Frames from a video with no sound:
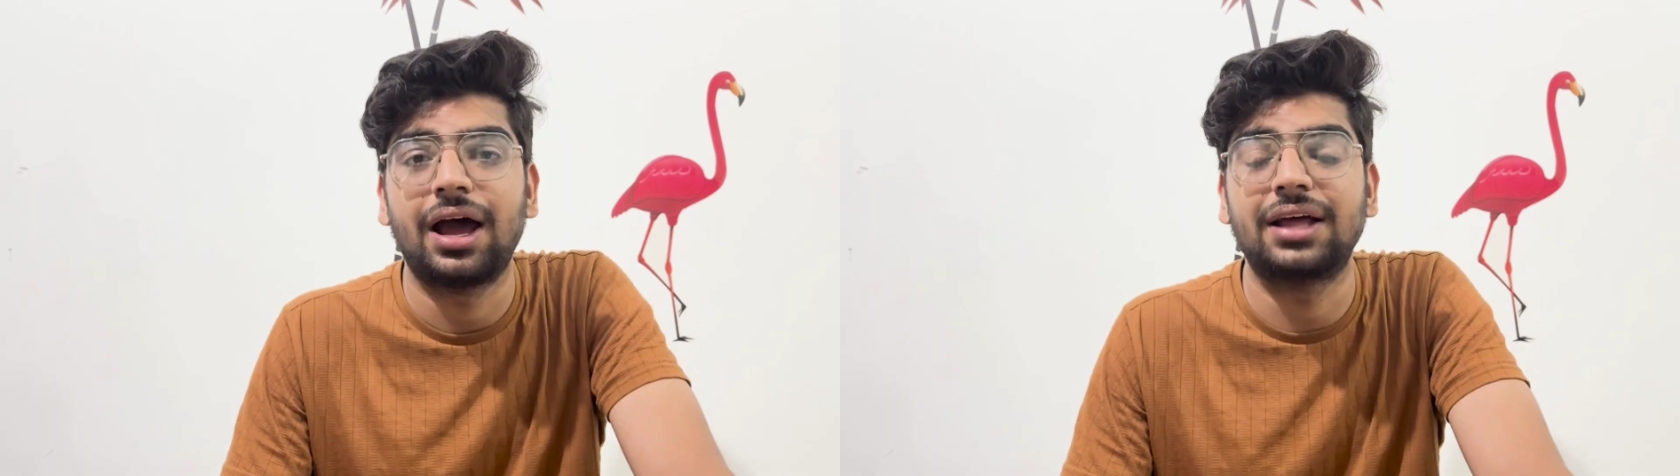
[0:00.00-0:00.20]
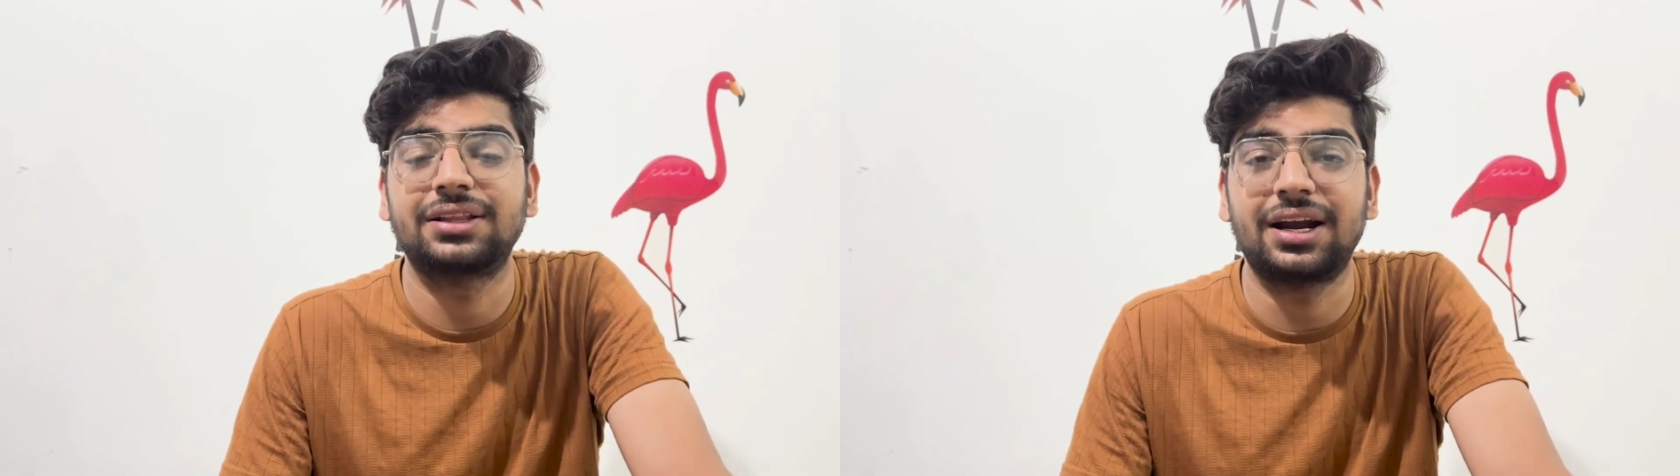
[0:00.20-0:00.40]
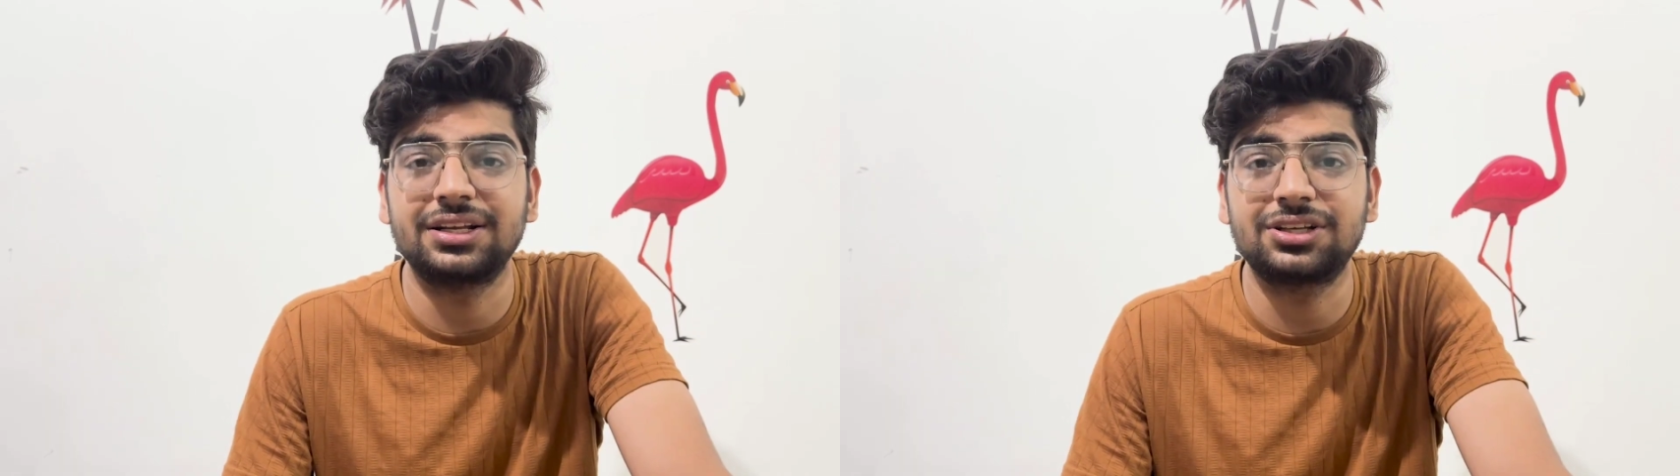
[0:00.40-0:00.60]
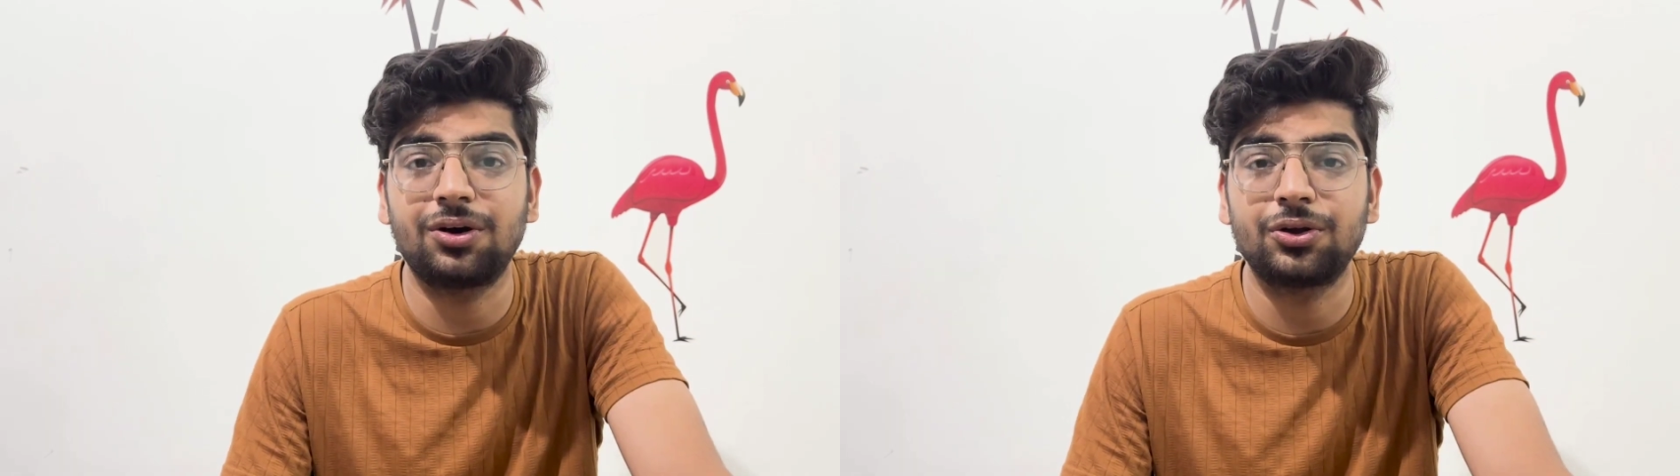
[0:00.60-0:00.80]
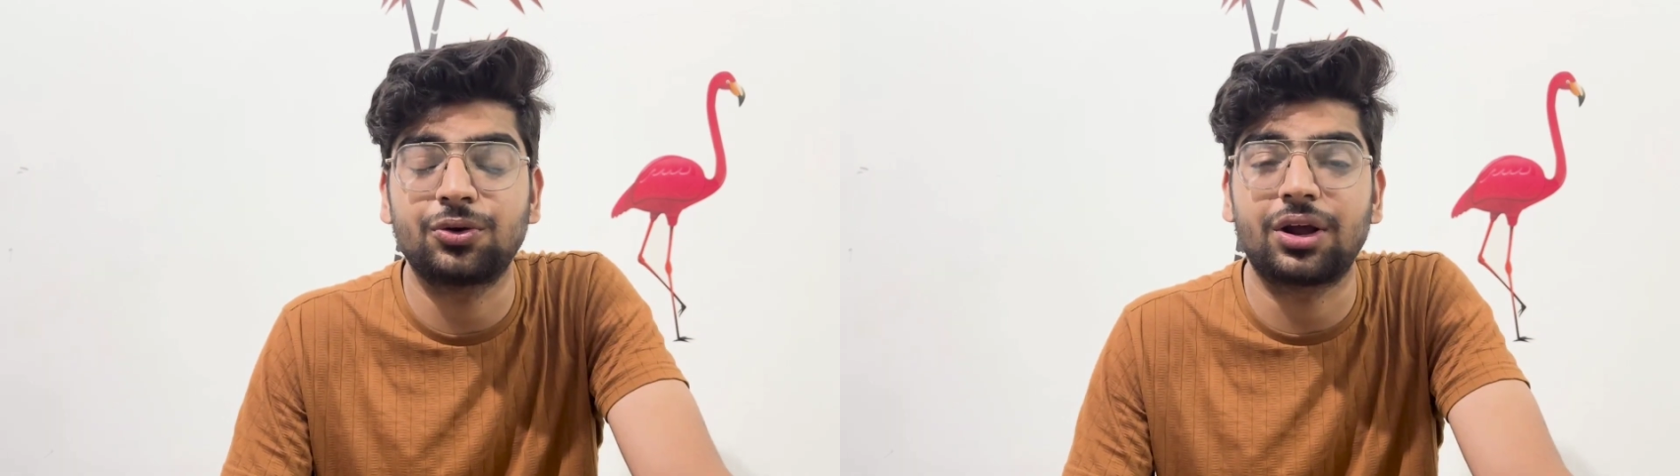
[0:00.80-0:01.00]
And that is
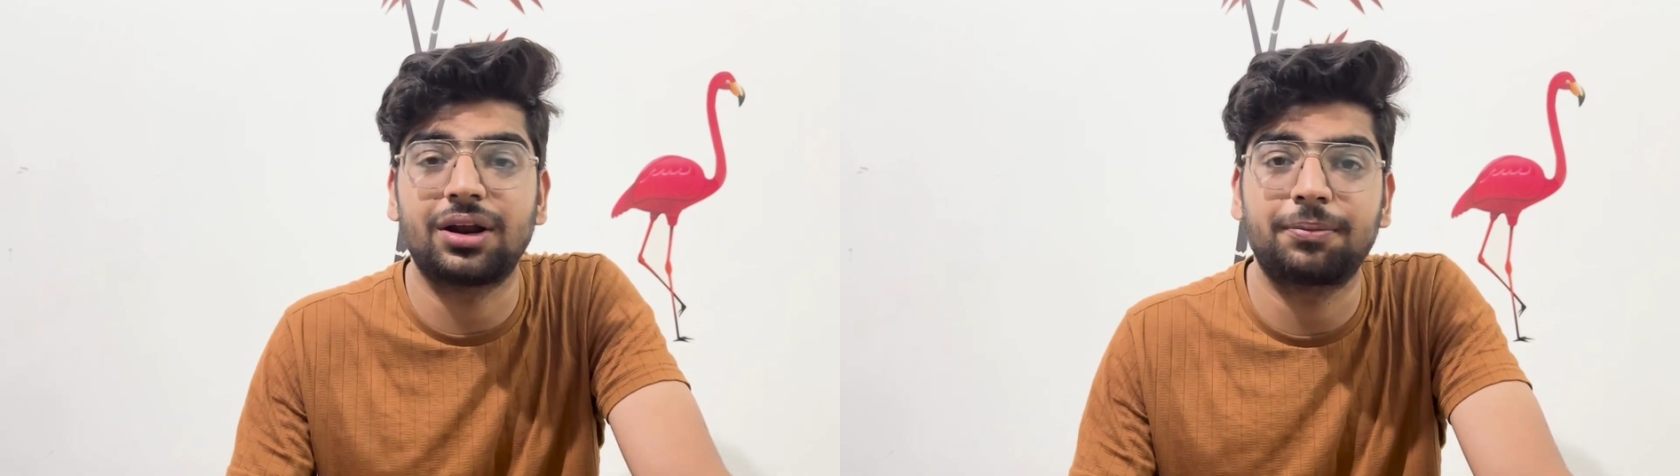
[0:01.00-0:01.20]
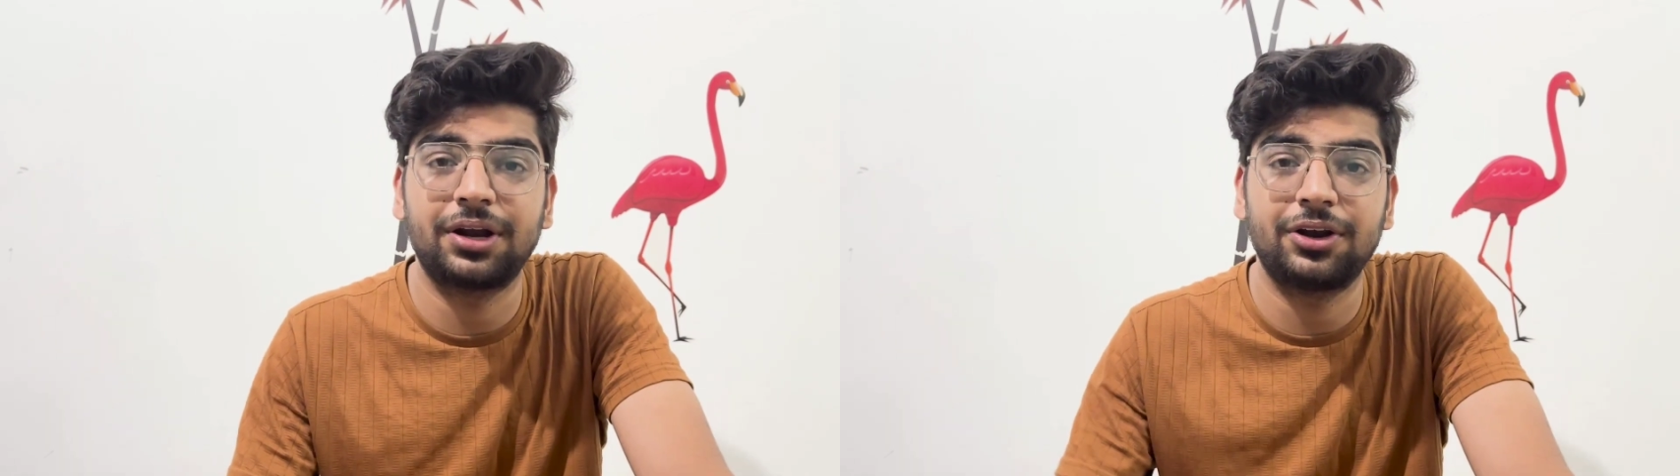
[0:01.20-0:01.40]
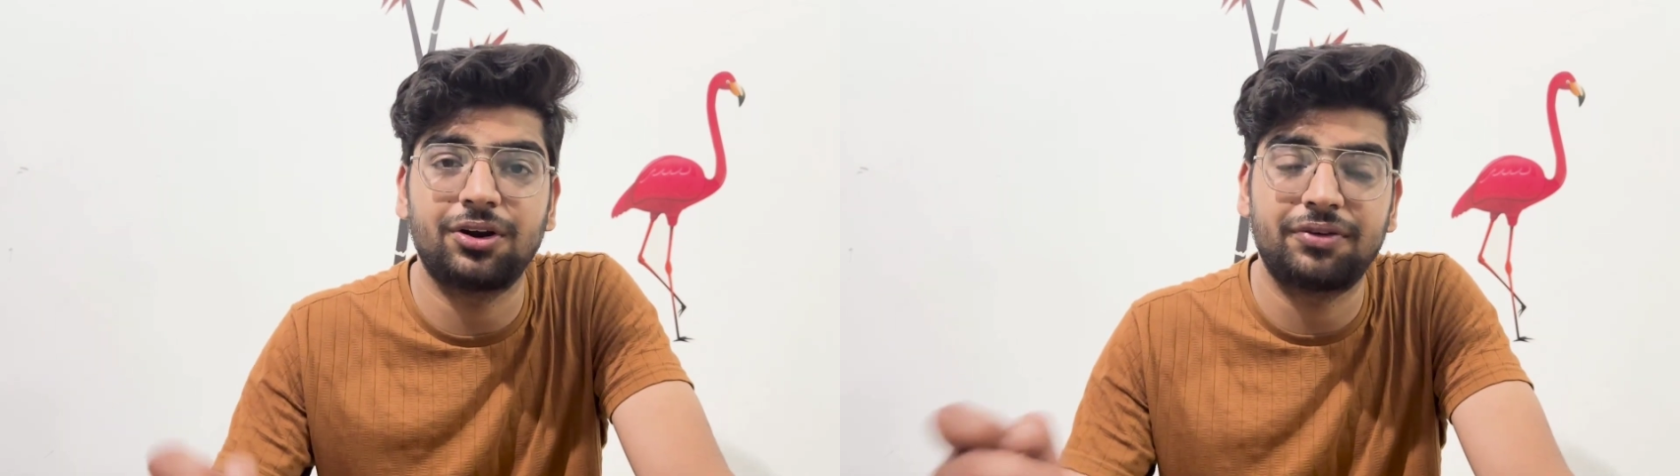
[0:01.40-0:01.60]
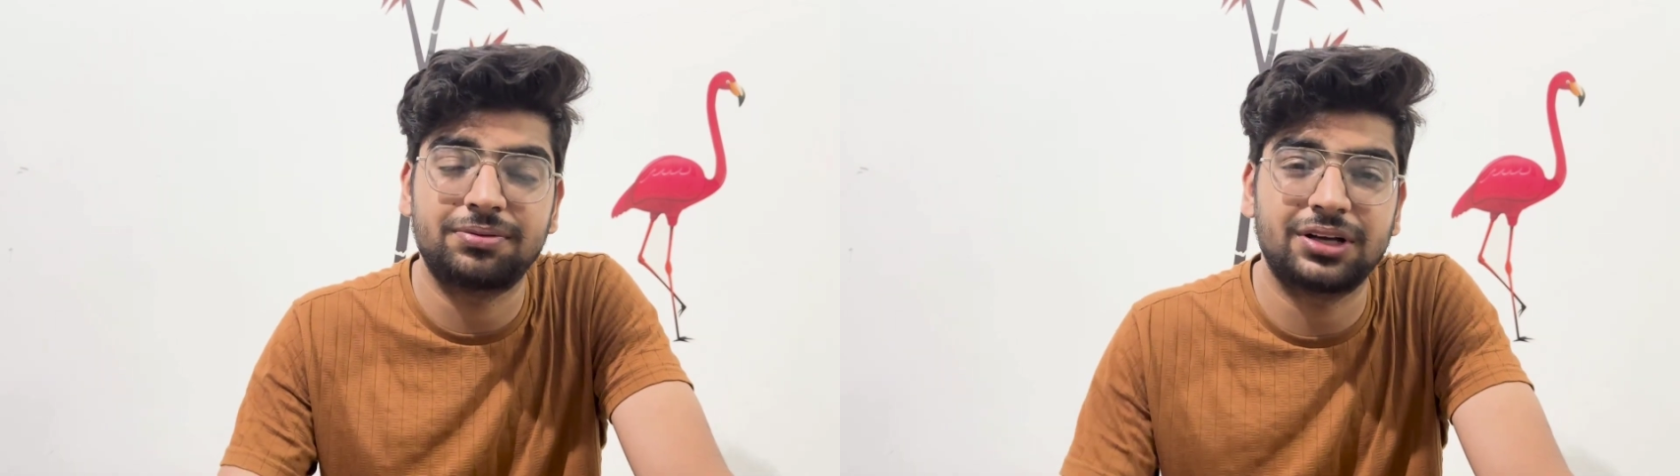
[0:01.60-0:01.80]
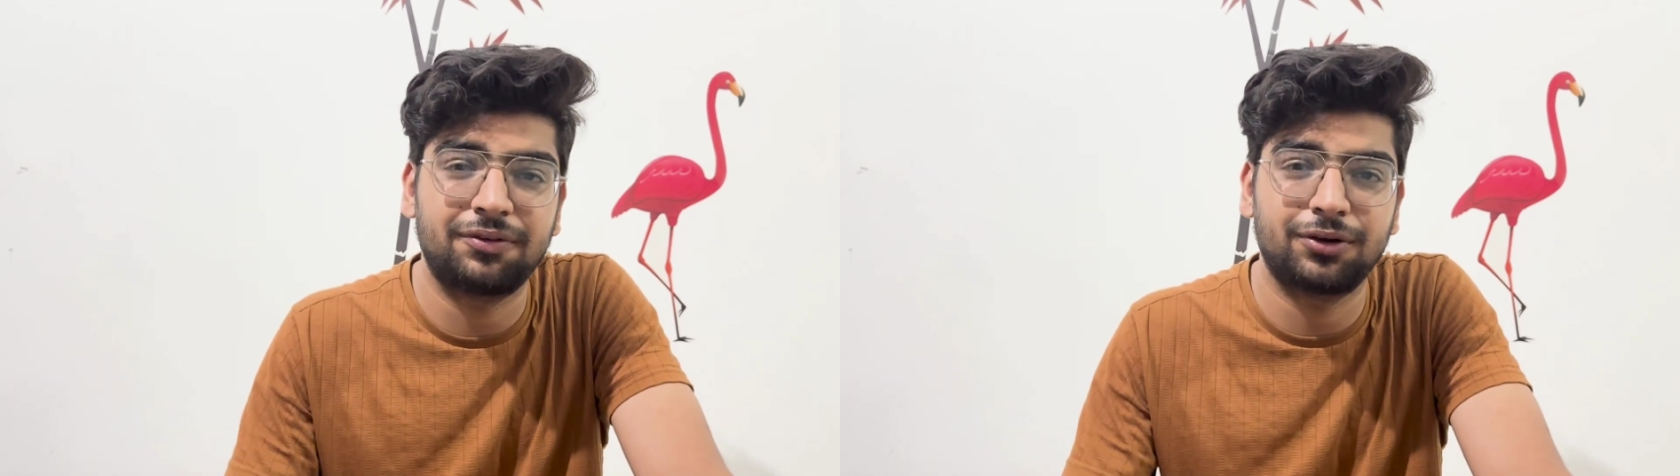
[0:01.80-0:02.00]
how you can upgrade your
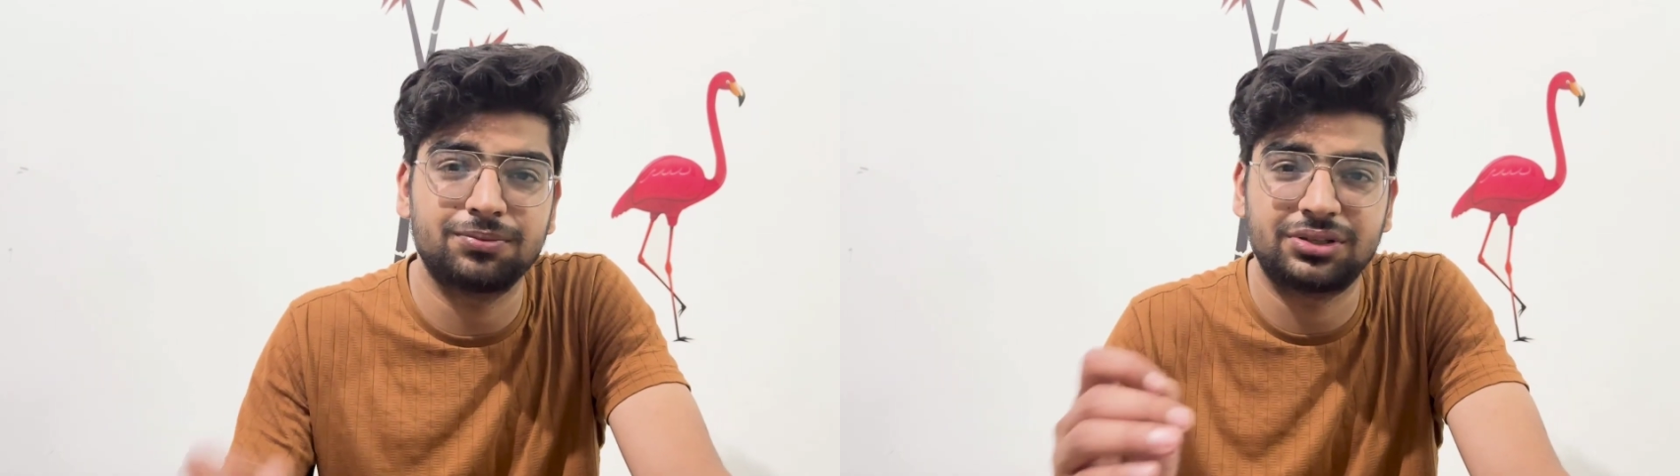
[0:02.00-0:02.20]
website from